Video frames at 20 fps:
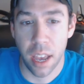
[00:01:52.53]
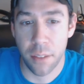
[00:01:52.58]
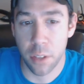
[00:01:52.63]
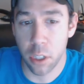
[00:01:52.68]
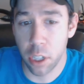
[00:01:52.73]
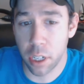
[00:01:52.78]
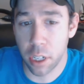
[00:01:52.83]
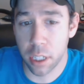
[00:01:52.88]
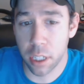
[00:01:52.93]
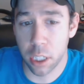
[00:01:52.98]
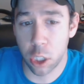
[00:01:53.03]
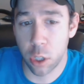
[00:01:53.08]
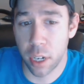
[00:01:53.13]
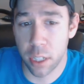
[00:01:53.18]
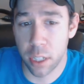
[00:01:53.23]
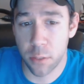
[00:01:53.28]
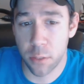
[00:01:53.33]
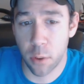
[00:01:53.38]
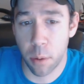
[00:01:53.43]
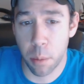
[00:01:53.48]
If you look at the
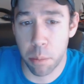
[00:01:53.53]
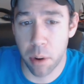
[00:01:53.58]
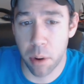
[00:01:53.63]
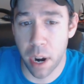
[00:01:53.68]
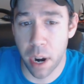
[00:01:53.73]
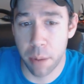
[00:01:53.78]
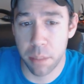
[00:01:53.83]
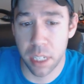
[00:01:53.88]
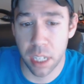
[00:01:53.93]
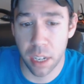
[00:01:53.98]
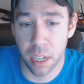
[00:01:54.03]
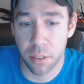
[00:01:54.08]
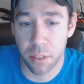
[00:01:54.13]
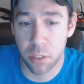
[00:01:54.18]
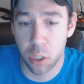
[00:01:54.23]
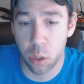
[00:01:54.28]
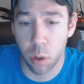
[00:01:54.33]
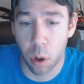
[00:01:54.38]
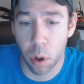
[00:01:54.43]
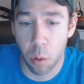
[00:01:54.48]
Transformer Prime
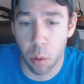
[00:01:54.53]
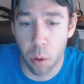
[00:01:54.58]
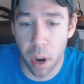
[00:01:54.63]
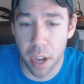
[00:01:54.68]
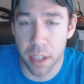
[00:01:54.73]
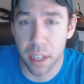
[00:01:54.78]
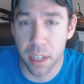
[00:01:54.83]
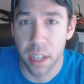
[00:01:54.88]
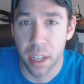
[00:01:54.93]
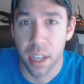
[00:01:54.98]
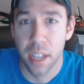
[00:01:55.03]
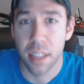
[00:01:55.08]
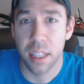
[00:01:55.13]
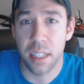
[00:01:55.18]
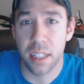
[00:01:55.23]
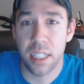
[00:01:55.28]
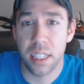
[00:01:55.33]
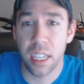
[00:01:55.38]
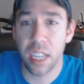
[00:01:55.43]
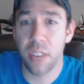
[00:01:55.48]
TF201,
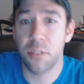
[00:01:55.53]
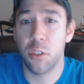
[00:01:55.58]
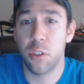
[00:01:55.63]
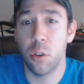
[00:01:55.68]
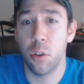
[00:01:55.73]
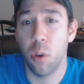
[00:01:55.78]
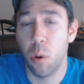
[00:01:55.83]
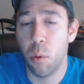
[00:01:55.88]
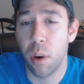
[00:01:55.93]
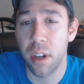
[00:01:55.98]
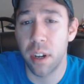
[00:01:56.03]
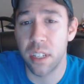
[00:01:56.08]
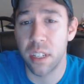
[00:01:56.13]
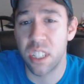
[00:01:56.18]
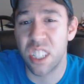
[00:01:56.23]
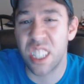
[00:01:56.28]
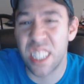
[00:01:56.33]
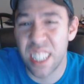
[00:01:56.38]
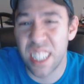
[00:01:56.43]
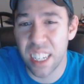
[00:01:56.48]
the TF201
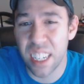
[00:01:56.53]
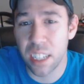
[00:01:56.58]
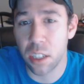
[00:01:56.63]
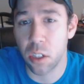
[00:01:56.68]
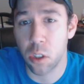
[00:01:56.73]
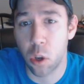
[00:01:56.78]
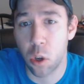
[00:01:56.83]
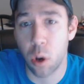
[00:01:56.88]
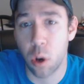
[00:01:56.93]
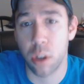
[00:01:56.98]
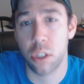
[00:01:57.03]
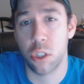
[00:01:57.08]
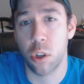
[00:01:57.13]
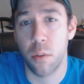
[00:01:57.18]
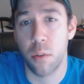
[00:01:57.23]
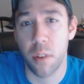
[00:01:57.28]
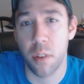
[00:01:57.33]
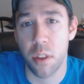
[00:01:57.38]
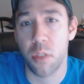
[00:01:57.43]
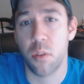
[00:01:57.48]
still costs
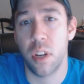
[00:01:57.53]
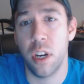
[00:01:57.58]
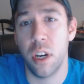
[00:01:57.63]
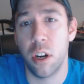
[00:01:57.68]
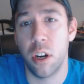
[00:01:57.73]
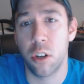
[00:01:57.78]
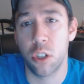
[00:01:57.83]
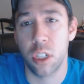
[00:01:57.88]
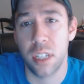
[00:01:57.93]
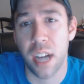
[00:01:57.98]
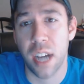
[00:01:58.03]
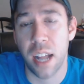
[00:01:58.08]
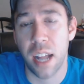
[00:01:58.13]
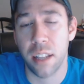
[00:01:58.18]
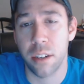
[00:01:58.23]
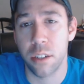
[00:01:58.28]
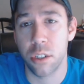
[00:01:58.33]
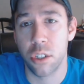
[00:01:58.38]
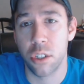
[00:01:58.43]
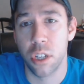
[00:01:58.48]
over
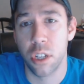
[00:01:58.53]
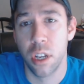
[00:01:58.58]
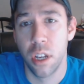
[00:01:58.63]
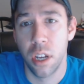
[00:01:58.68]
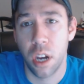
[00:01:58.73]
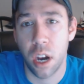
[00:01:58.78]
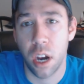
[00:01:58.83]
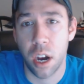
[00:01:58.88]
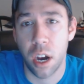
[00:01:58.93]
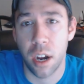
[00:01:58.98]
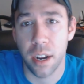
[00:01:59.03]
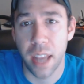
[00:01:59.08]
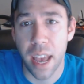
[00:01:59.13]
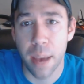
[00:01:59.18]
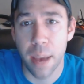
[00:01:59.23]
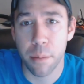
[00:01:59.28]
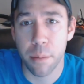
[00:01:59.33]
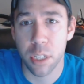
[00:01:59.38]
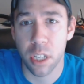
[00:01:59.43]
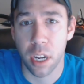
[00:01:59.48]
$300 on
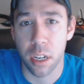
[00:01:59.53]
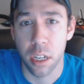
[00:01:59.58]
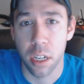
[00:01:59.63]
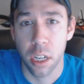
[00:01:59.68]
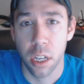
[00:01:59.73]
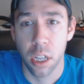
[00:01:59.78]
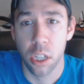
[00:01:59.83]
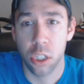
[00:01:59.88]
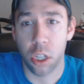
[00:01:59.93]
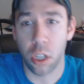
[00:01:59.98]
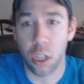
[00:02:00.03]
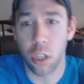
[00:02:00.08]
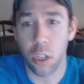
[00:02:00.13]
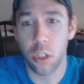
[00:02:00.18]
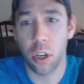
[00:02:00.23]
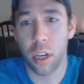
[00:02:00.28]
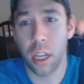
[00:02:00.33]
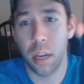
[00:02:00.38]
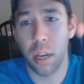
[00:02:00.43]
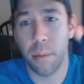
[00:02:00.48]
Amazon. So you're
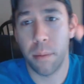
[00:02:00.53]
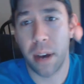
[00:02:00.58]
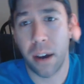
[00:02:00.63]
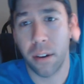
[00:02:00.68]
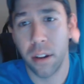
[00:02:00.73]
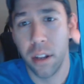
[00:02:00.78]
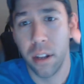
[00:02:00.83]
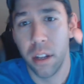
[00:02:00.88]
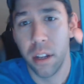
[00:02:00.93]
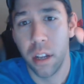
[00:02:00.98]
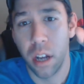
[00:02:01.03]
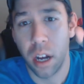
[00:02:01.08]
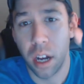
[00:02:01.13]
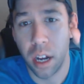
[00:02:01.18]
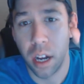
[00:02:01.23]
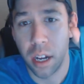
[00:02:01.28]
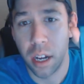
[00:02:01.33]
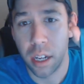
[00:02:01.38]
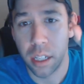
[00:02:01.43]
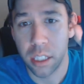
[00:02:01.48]
talking about
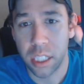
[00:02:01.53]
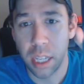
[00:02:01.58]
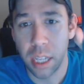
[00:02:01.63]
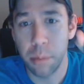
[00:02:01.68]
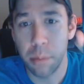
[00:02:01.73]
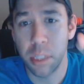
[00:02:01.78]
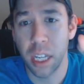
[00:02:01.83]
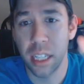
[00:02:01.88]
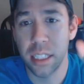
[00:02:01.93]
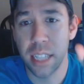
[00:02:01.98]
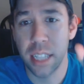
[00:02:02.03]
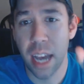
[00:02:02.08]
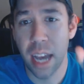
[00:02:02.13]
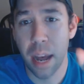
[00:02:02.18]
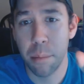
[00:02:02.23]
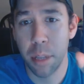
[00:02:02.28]
same size